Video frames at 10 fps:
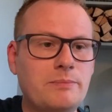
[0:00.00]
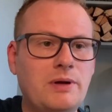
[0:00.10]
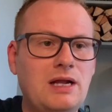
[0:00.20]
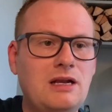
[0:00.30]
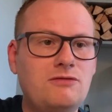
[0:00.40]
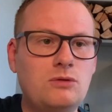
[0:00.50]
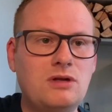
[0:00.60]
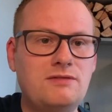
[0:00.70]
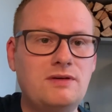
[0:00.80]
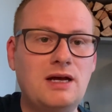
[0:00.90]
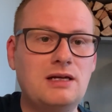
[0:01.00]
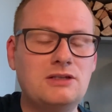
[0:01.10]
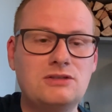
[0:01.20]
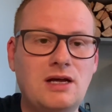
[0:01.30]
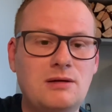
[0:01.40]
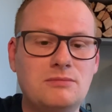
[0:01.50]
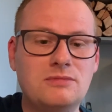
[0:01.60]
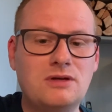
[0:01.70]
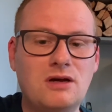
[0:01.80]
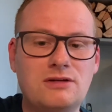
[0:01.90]
but I love all of her
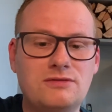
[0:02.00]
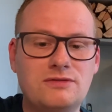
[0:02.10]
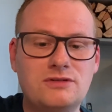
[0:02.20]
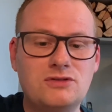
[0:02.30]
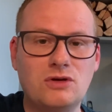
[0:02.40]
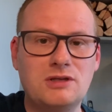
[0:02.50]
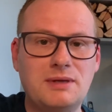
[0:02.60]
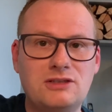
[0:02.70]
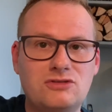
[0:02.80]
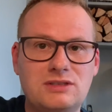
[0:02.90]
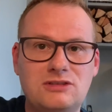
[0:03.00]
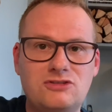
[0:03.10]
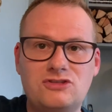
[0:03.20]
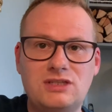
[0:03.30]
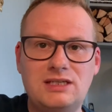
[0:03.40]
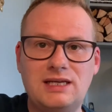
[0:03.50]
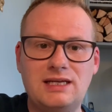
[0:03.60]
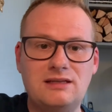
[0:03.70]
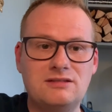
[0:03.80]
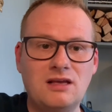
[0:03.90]
kind of documentaries. She
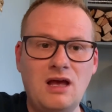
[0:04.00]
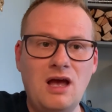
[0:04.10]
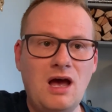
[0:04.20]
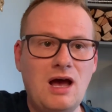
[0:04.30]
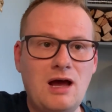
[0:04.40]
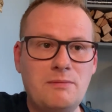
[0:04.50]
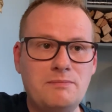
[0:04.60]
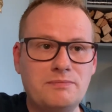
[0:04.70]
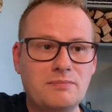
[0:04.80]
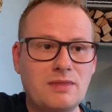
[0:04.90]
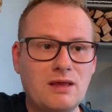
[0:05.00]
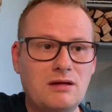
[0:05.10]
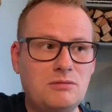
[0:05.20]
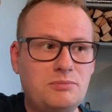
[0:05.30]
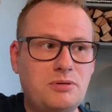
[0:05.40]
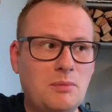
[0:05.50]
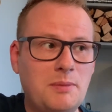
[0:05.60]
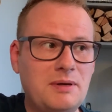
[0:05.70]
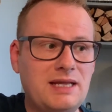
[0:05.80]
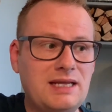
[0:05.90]
is
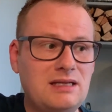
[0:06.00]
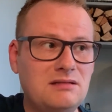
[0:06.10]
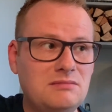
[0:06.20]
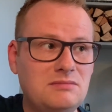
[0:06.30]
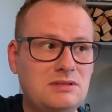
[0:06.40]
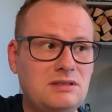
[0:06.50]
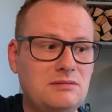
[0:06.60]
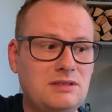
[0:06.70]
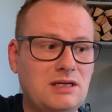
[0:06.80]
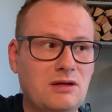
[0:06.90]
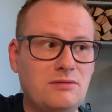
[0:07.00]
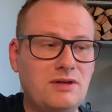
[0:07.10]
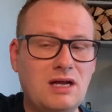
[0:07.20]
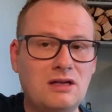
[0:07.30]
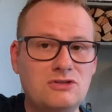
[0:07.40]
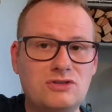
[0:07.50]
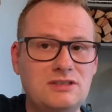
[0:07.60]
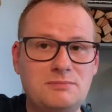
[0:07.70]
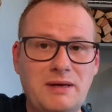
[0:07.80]
probably, you know, the country's